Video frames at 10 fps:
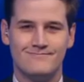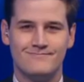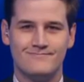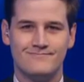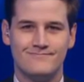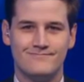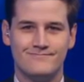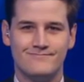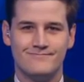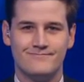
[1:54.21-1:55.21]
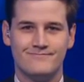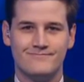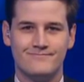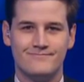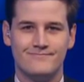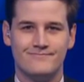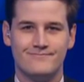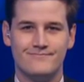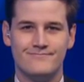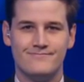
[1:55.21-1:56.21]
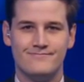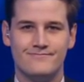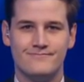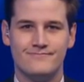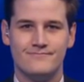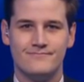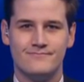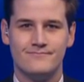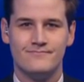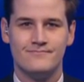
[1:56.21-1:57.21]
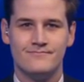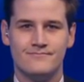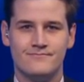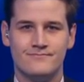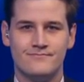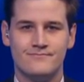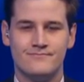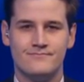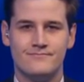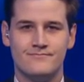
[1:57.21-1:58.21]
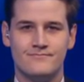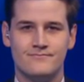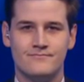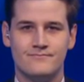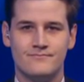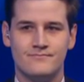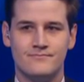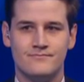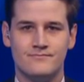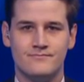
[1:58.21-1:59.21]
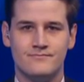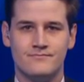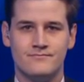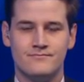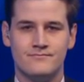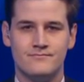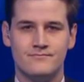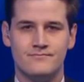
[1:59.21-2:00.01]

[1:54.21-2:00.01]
The person shown says nothing.